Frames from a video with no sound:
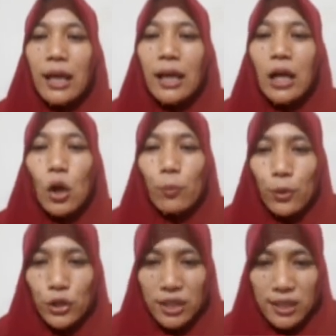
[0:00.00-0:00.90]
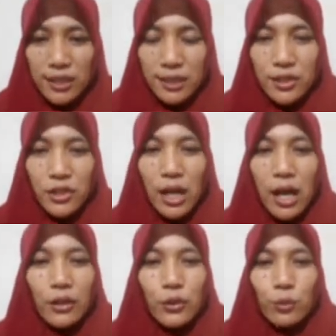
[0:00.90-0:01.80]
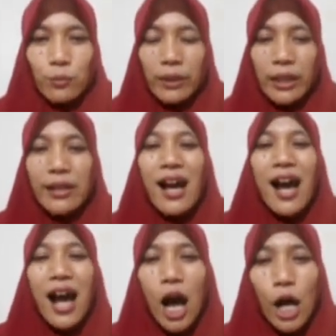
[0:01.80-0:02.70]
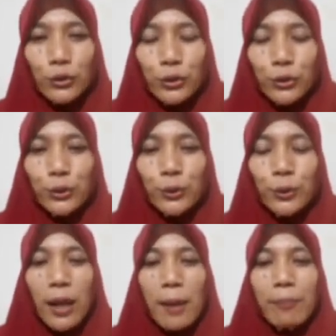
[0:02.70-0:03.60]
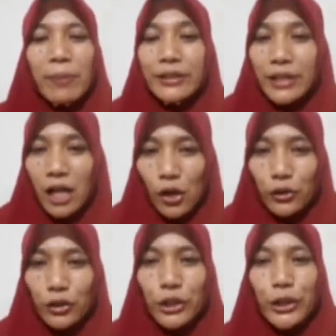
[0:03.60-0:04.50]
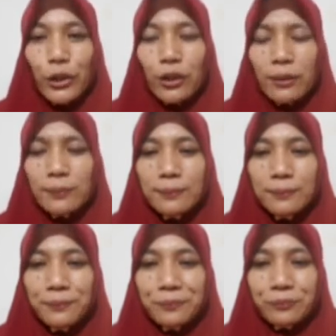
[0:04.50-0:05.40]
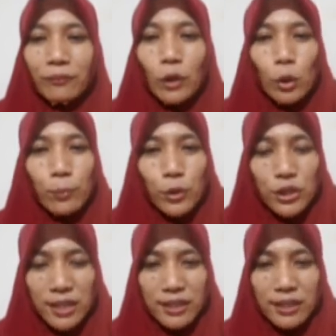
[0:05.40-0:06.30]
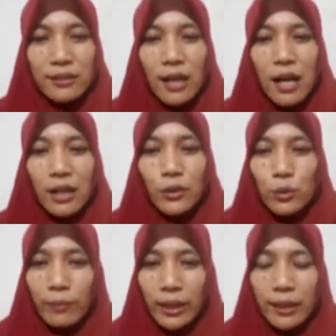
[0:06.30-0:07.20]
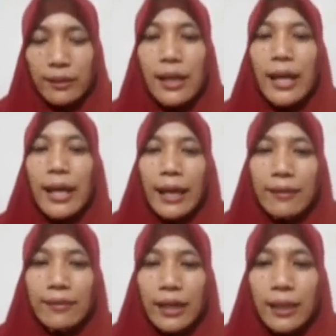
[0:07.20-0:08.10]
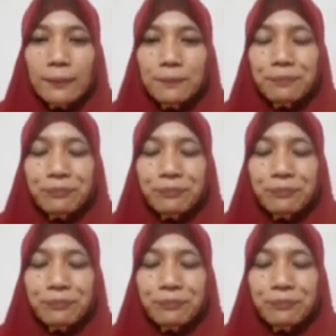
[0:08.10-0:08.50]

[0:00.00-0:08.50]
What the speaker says: opposition's argument, how to make down your opposition argument, and then